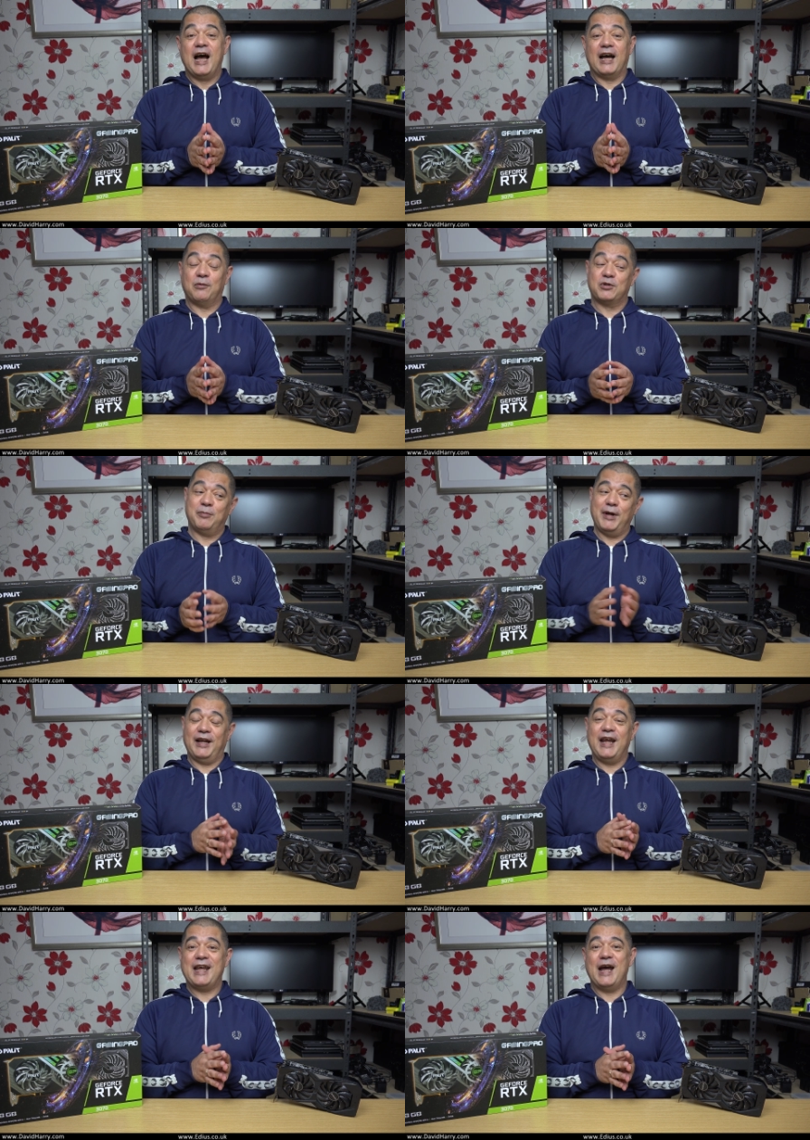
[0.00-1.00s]
and I was a bit
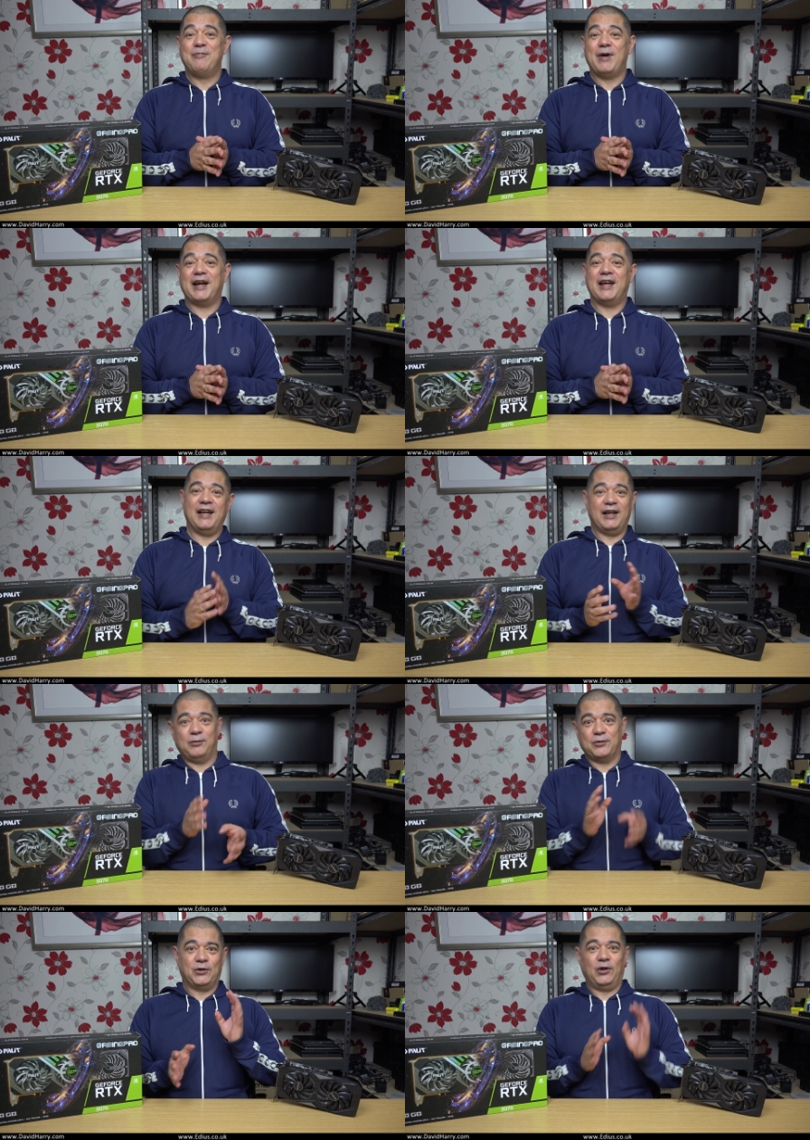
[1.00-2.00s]
late getting back in,
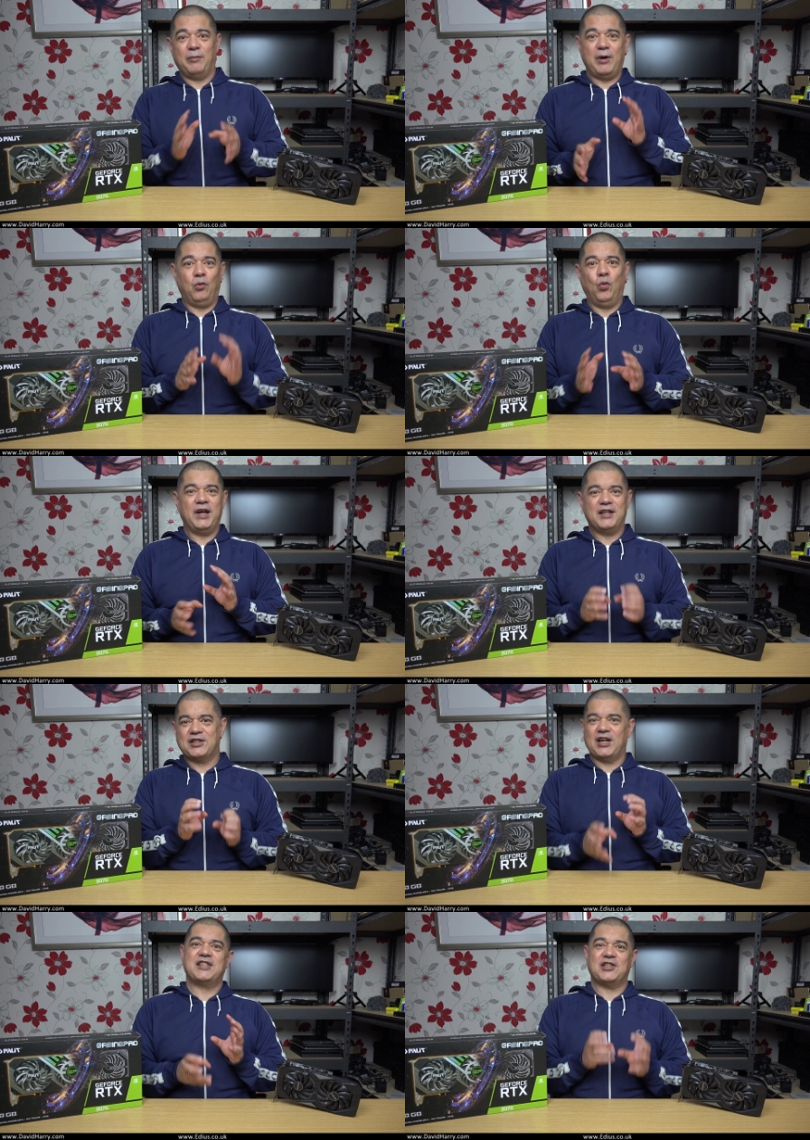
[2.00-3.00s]
and it was all a bit weird
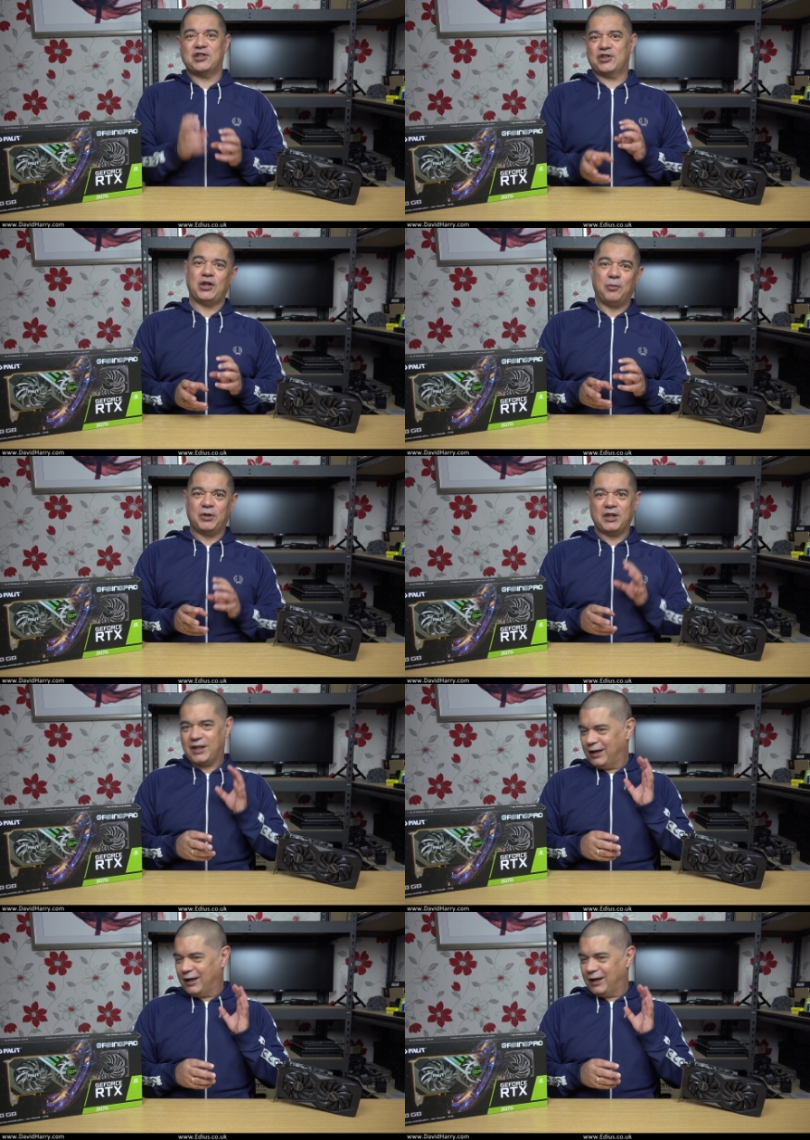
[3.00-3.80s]
trying to stop the